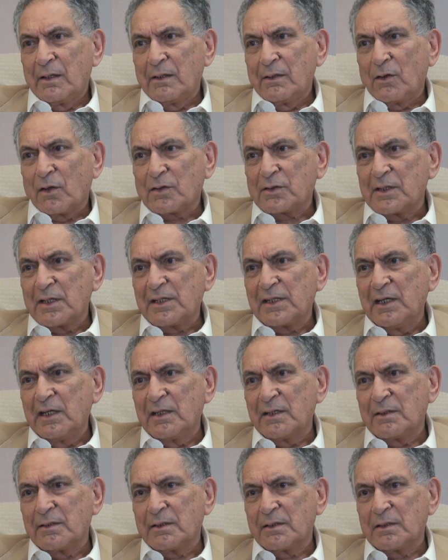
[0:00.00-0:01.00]
Doctor
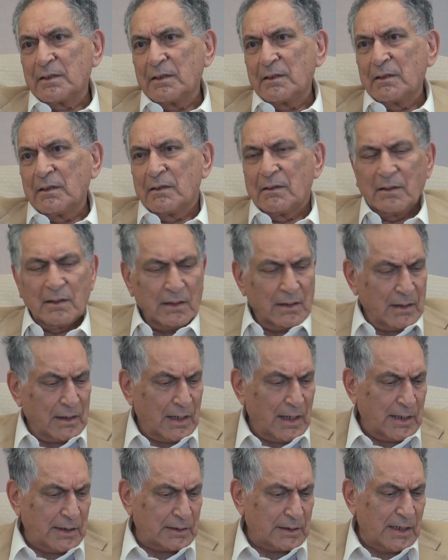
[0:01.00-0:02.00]
says,
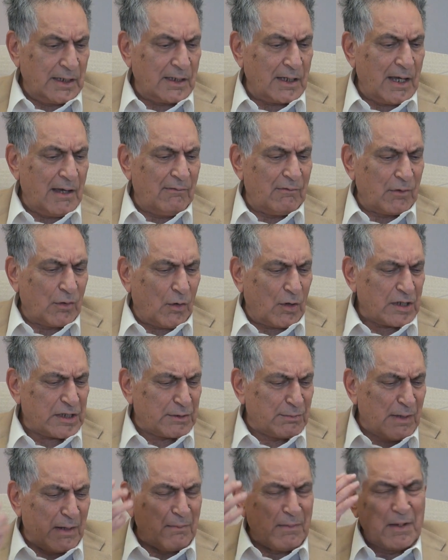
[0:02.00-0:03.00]
I think I have
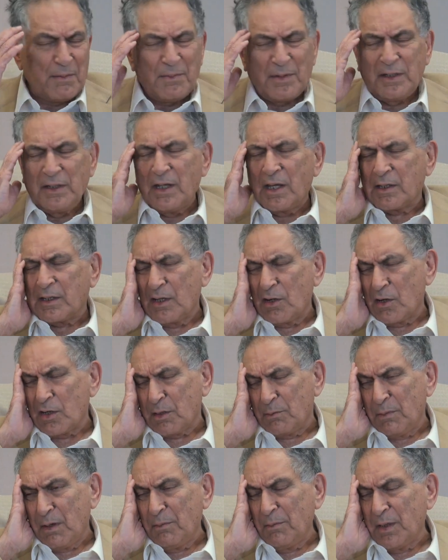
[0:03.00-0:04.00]
lost my memory. I cannot
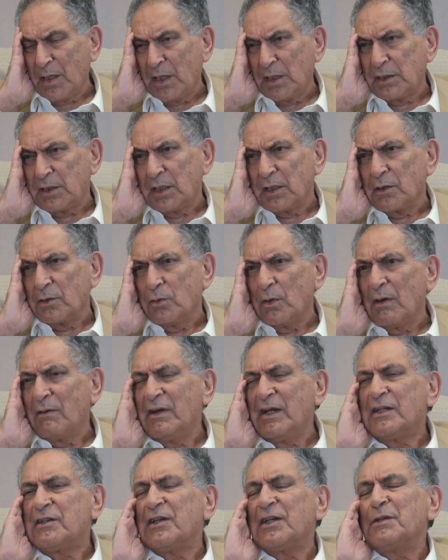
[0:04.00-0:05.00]
remember anything. Do you have
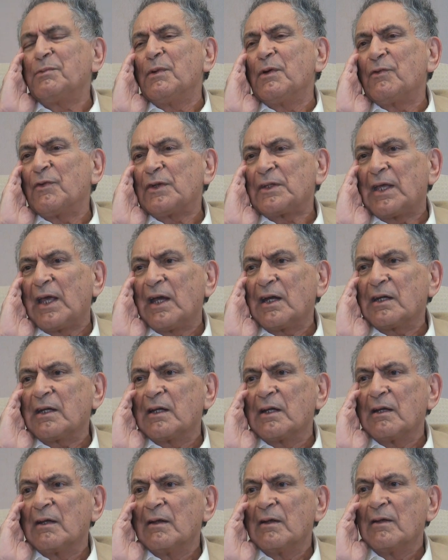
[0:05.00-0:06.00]
any treatment for
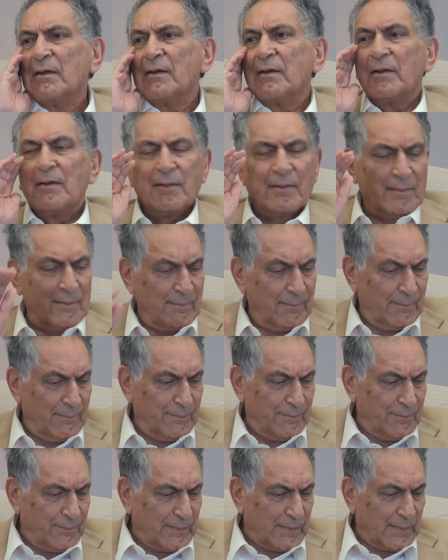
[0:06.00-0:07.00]
that?
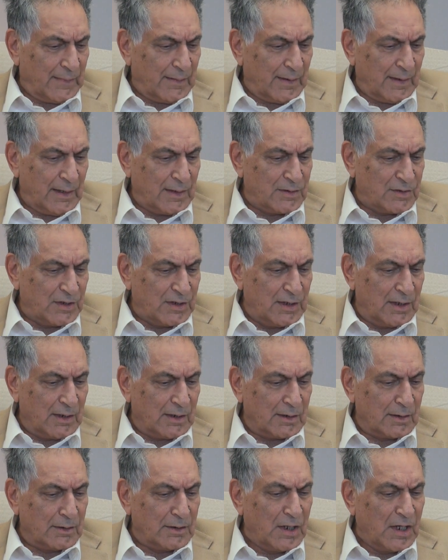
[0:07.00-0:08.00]

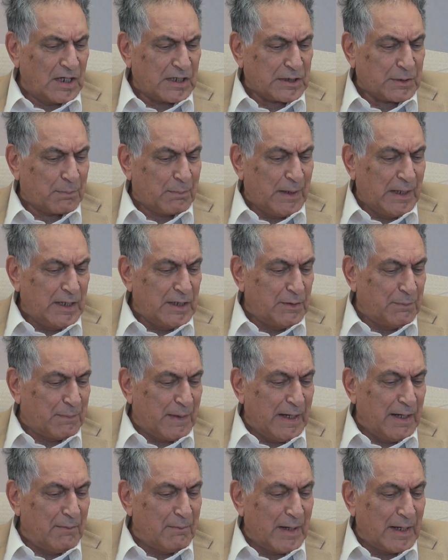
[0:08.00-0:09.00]
Engineer, nurse, please
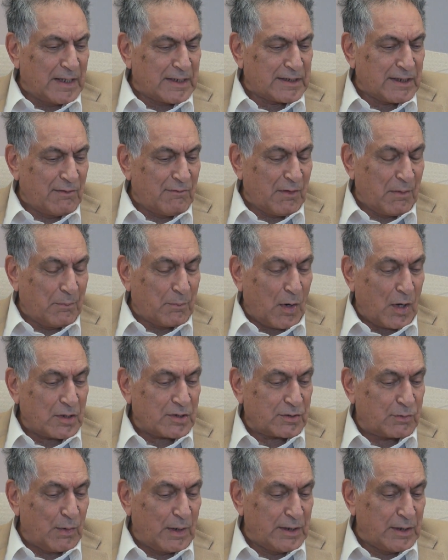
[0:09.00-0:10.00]
bring medicine from
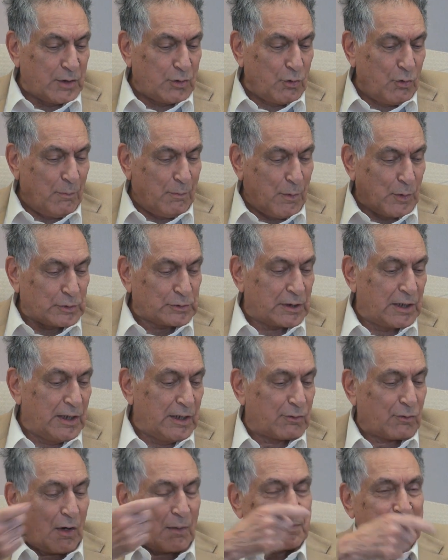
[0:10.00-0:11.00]
box 22. Put three
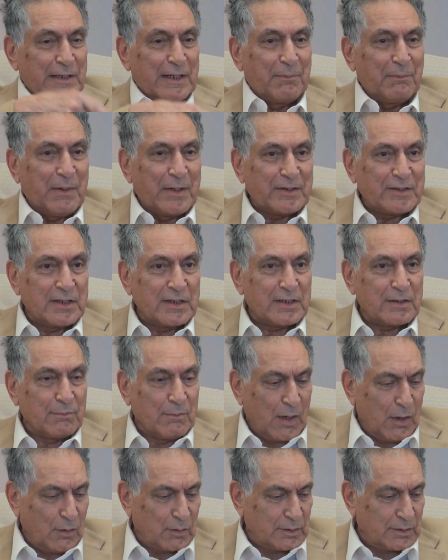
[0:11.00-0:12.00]
drops in the patient's
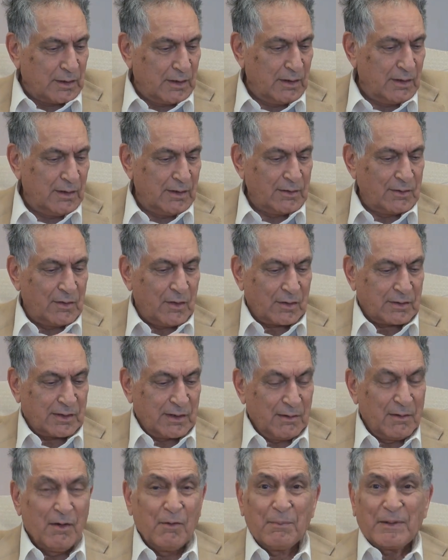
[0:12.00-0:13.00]
mouth.
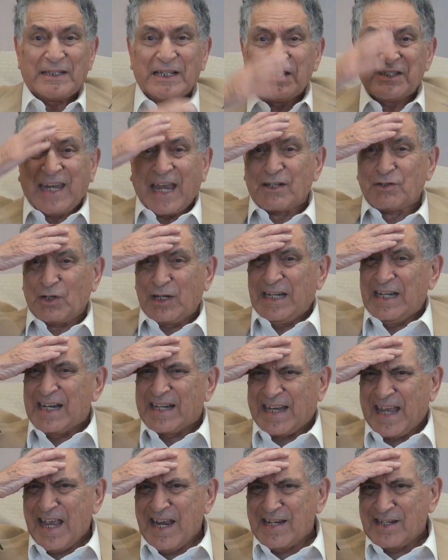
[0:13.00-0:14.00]
Doctor, but this gasoline
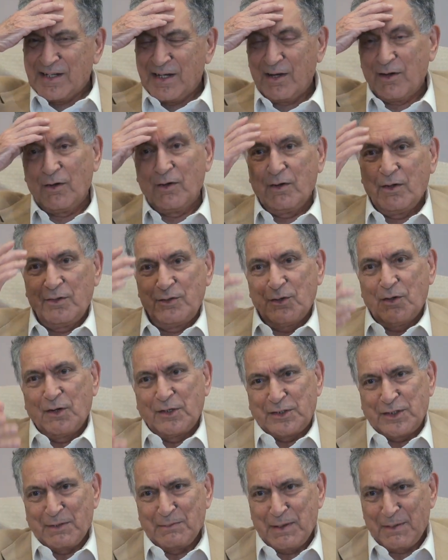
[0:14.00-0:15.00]
again. You
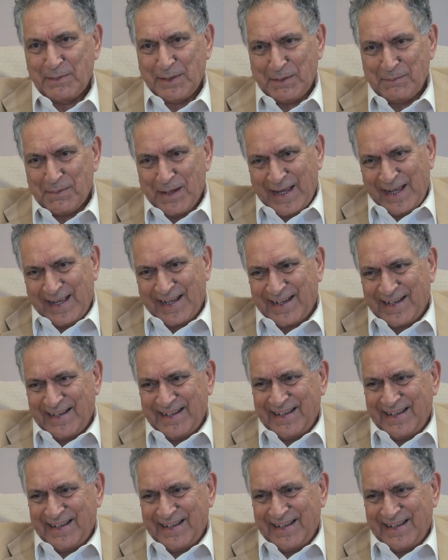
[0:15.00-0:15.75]
got your memory back.